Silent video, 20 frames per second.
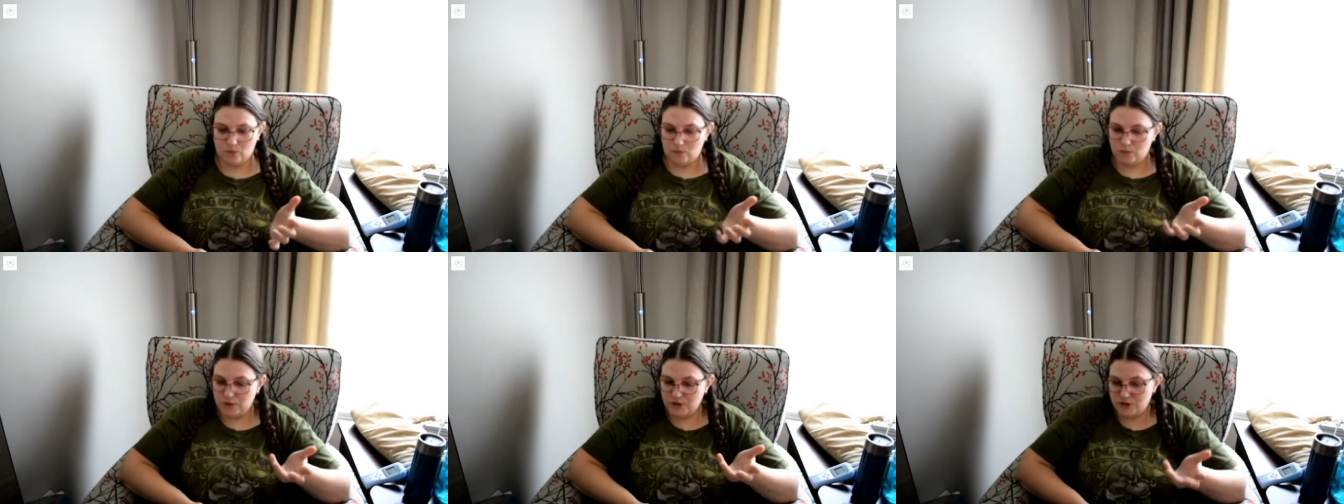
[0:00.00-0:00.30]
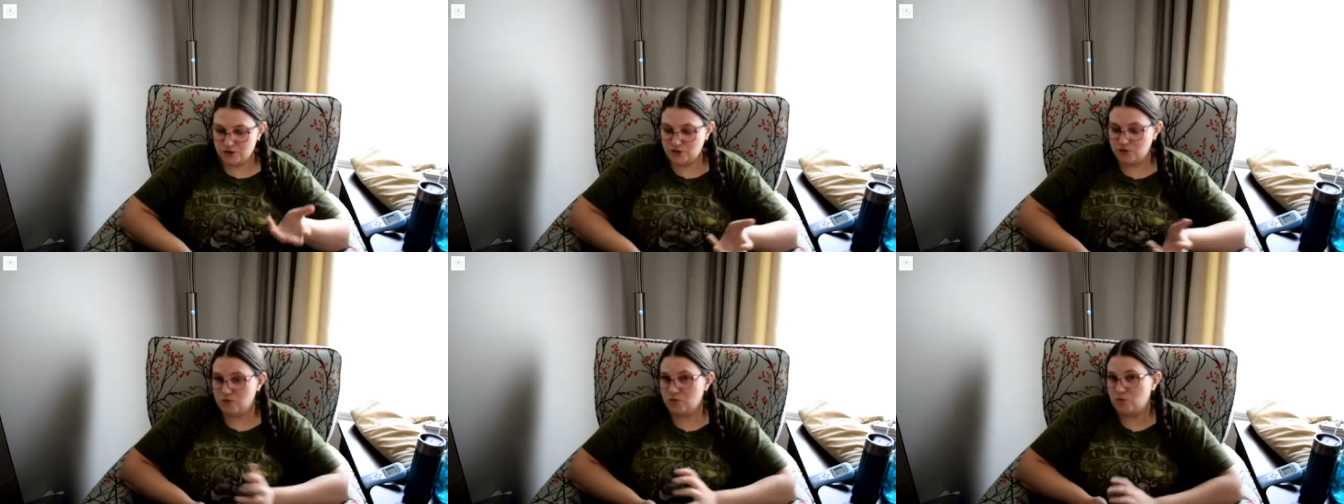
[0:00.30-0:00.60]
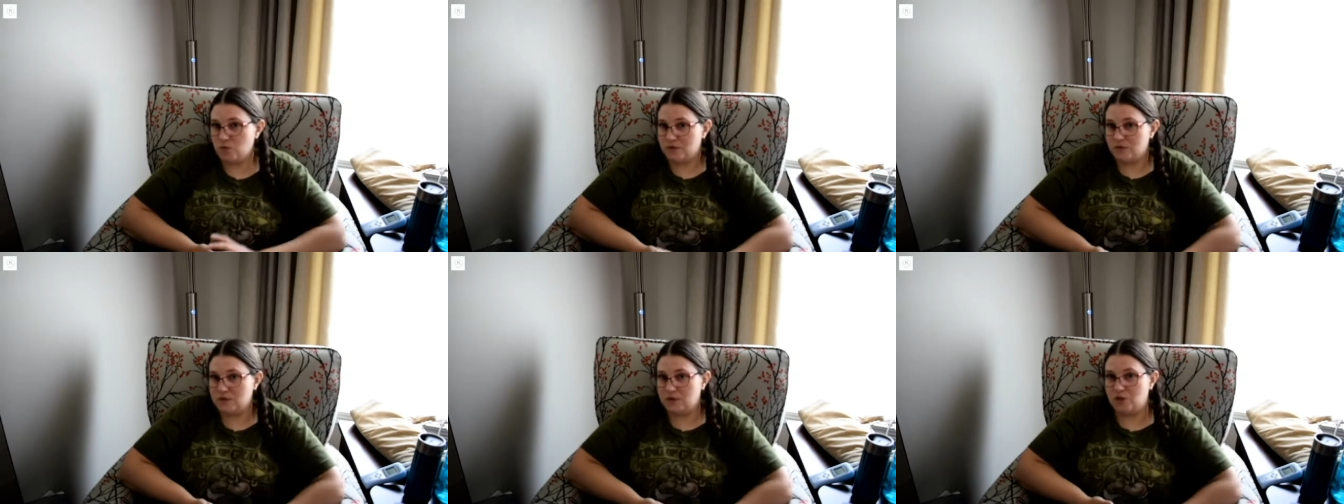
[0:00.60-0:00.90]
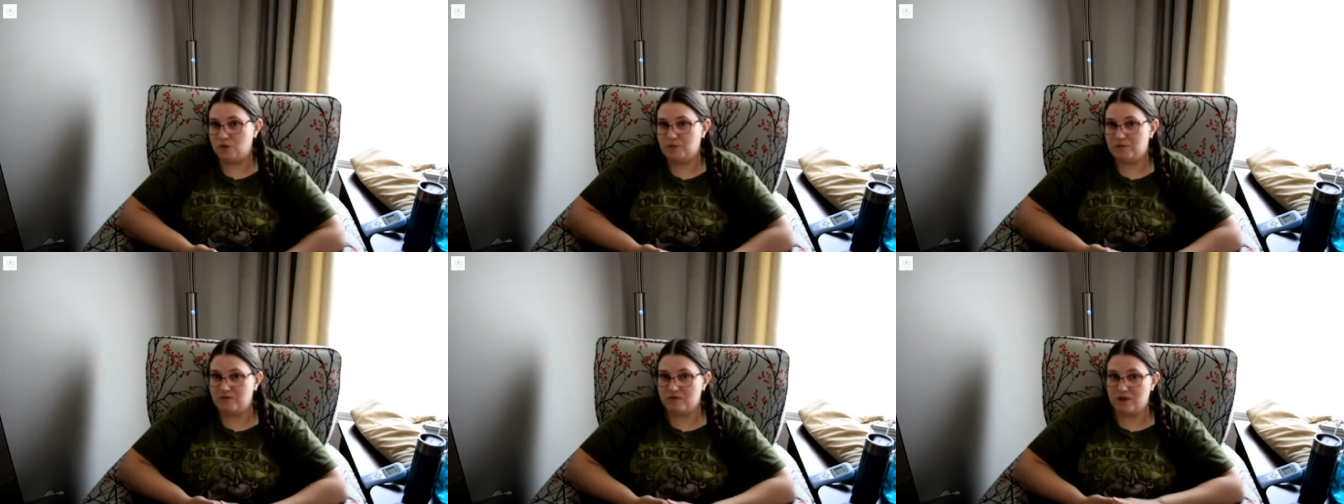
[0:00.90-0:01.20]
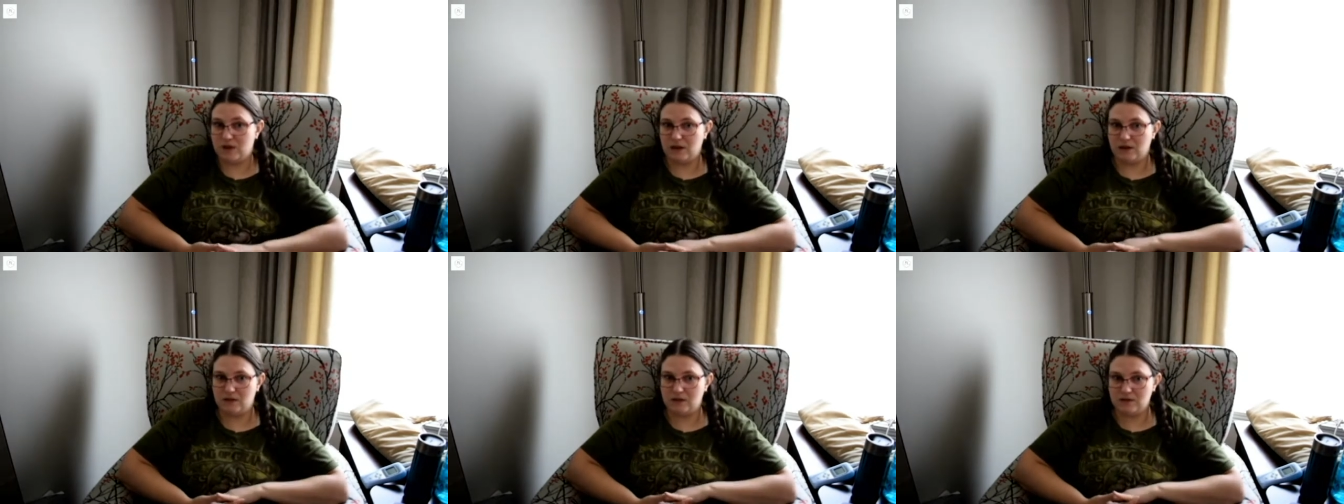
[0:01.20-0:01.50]
we just use one scoop of the
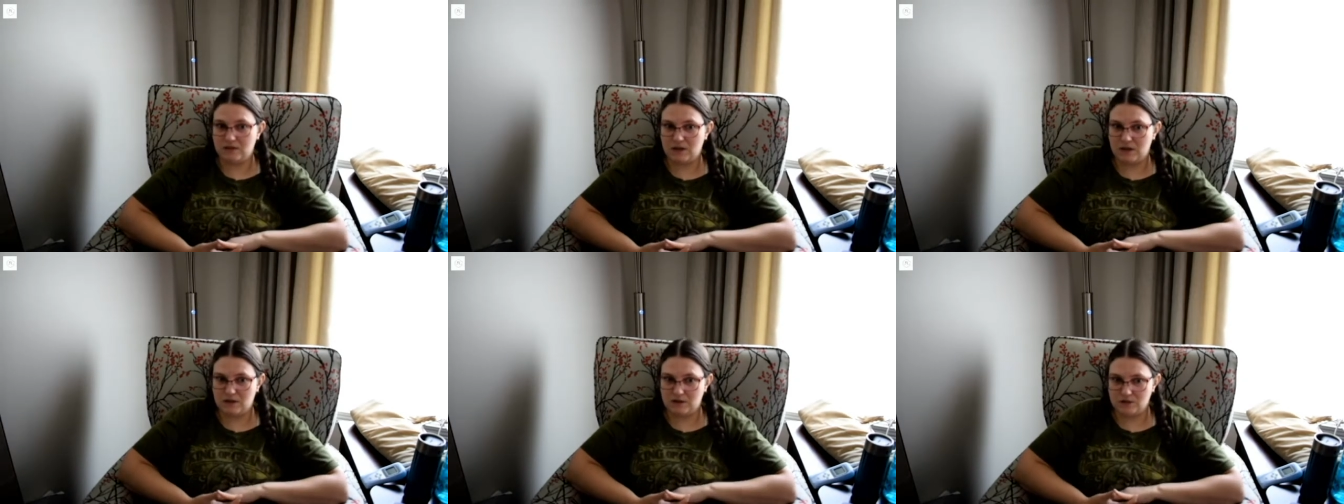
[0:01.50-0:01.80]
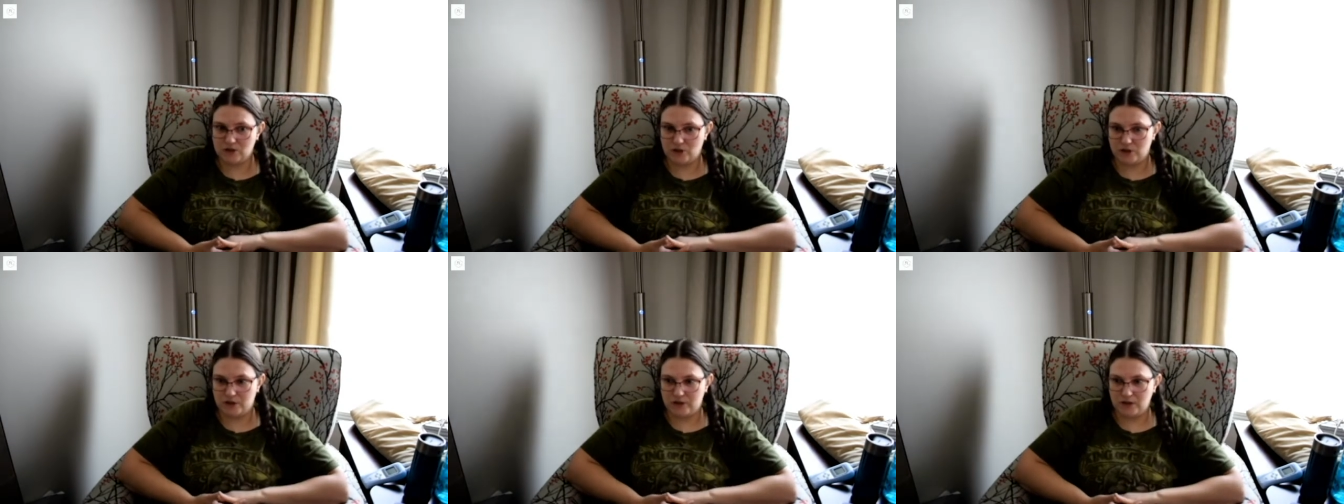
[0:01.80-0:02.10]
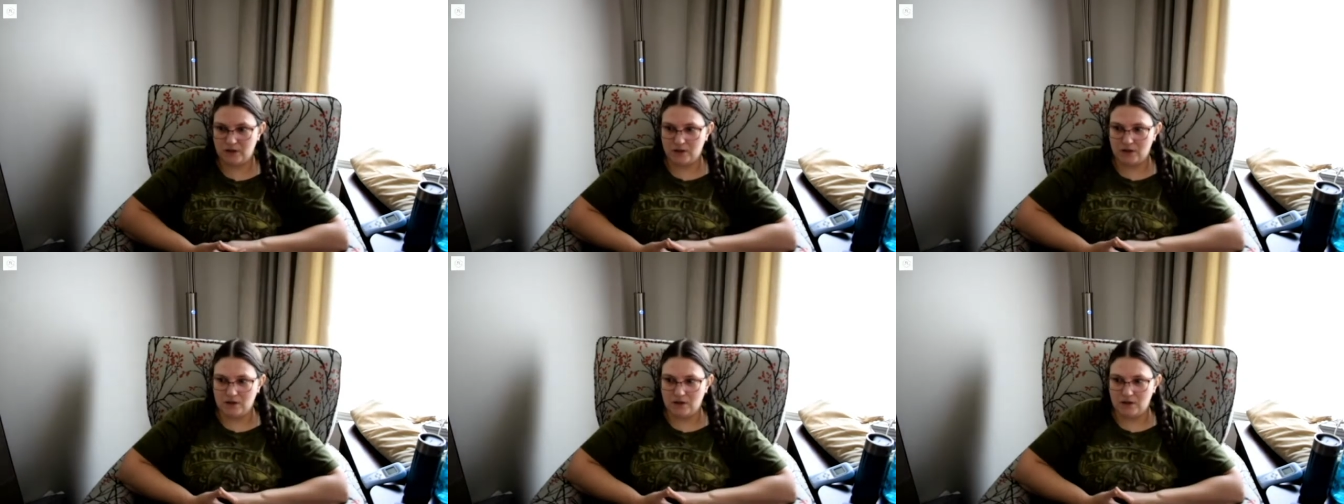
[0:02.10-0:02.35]
Nellie's and it's good.